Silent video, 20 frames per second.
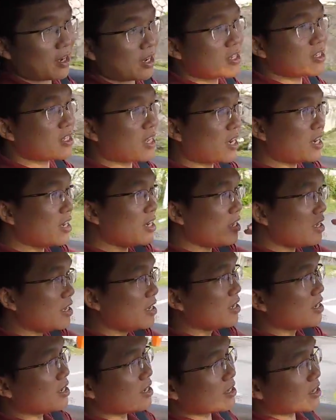Then suddenly
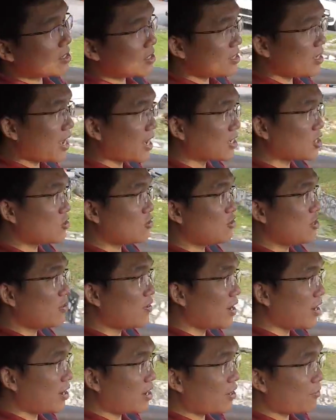the CX3
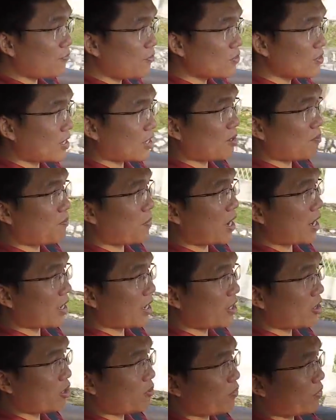right now feels like a
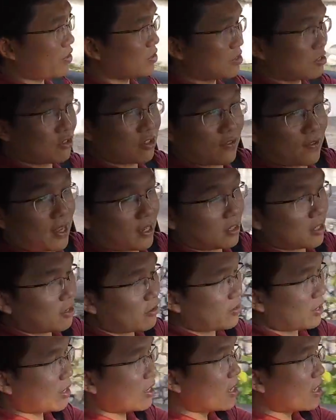bargain comparison. Traffic light turn right.